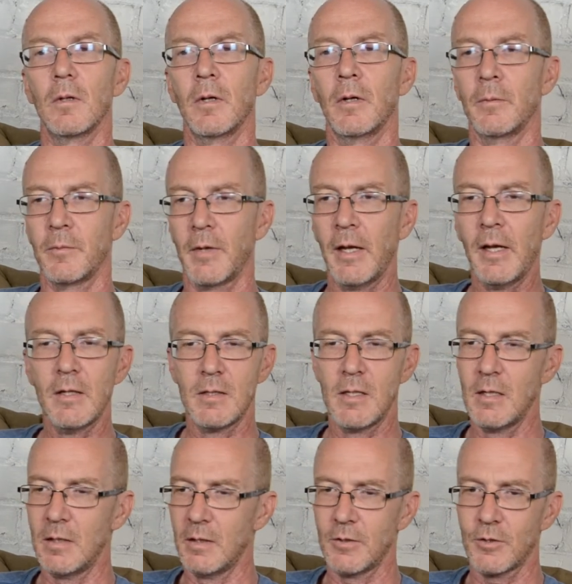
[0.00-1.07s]

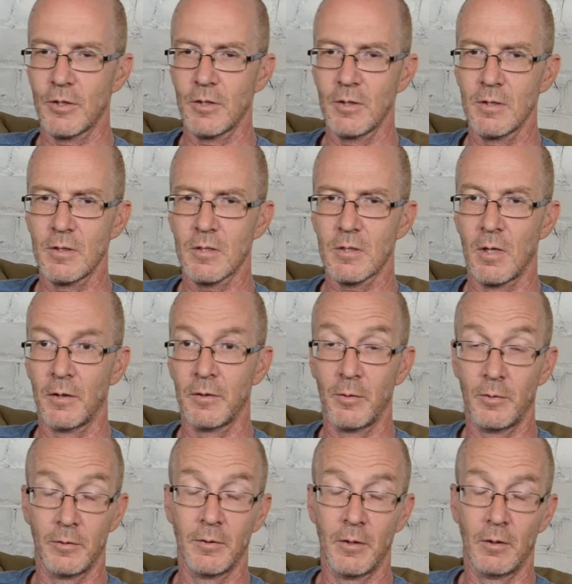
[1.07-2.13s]
18 inches
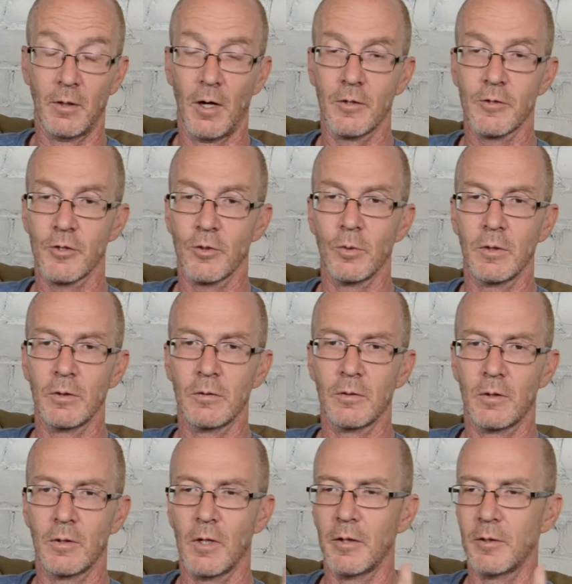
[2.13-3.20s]
on the larger one.
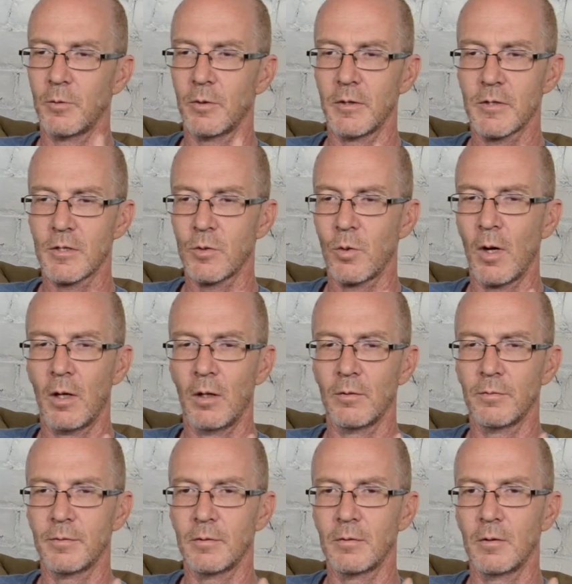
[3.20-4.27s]
The other one is
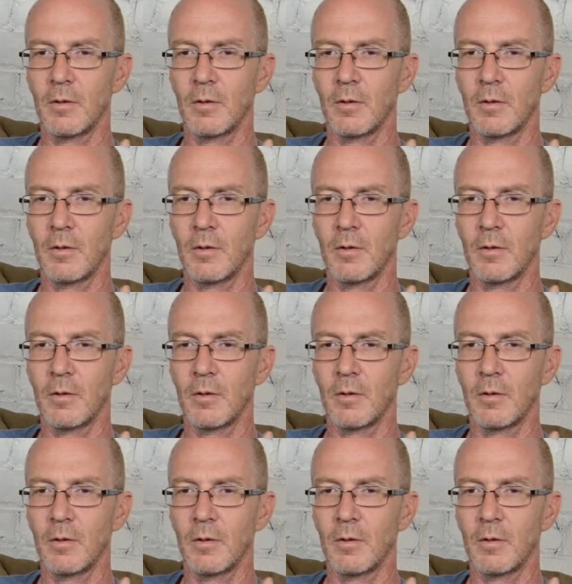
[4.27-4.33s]
12.